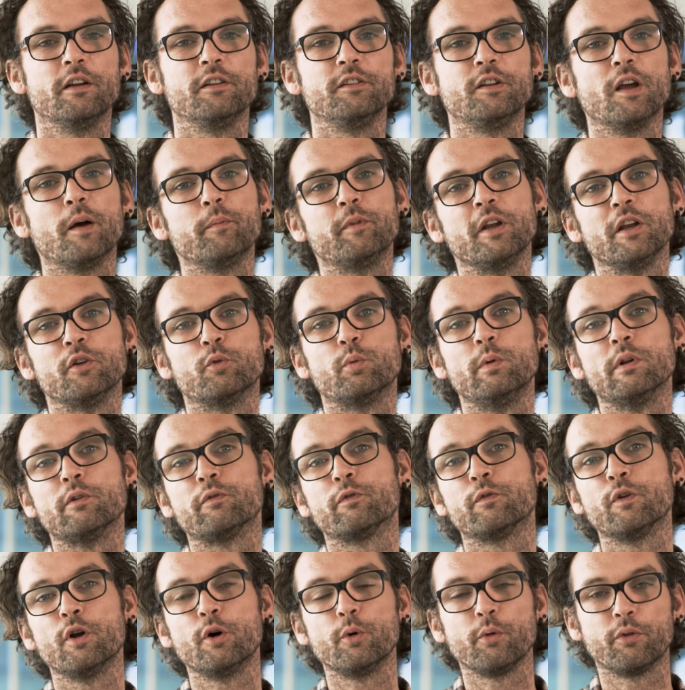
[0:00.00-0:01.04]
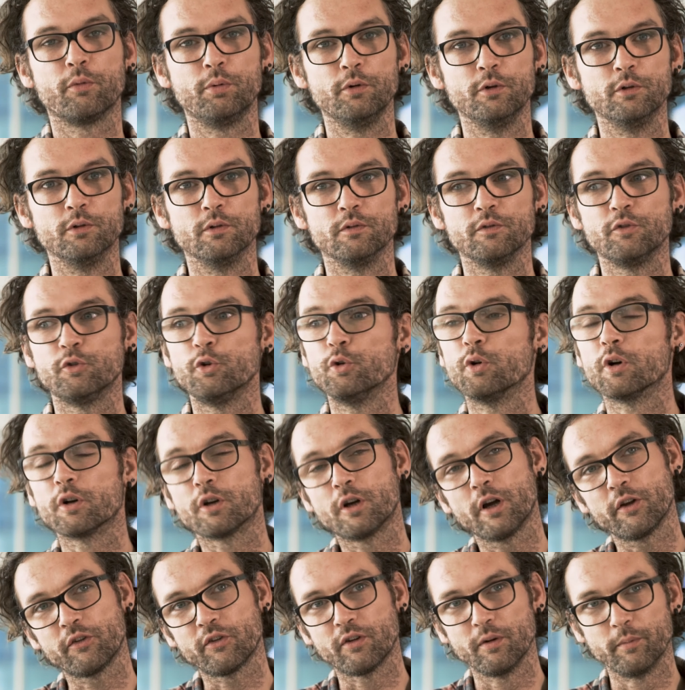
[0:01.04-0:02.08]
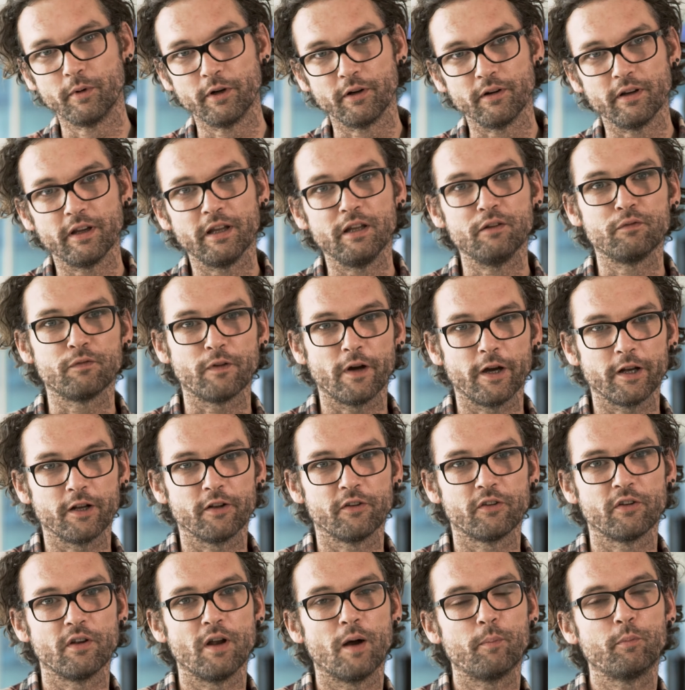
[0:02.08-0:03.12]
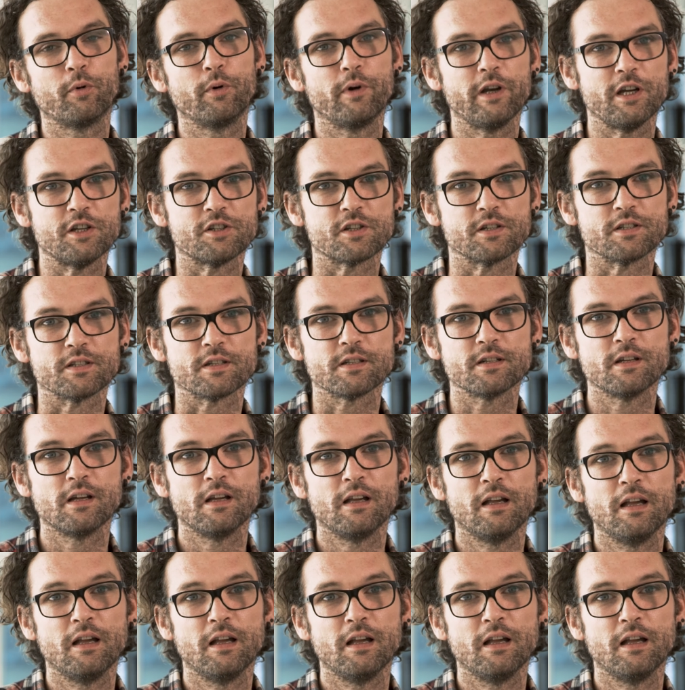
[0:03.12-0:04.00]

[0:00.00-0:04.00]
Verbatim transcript: the update will flow through to your customer in Finance and Operations.